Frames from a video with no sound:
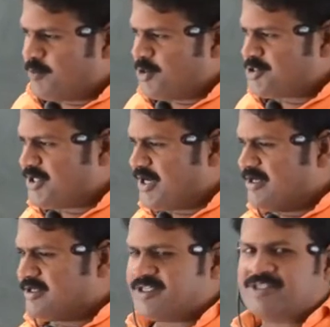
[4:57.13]
motion and
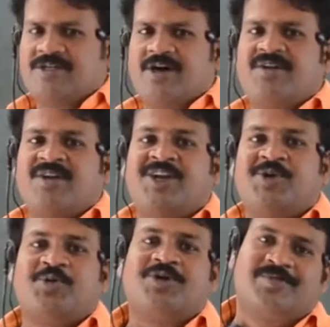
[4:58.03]
rest are
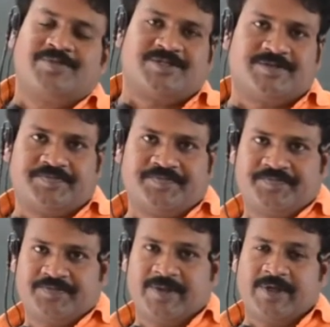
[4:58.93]
relative terms.
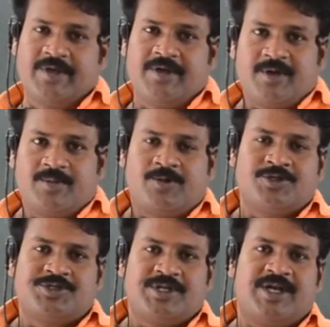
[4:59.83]

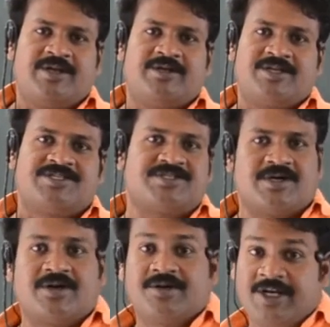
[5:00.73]
Motion and rest
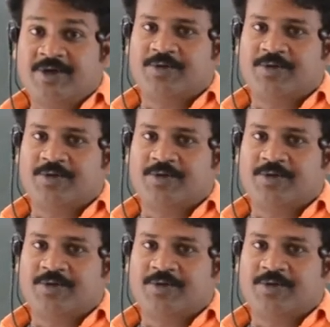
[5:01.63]
are relative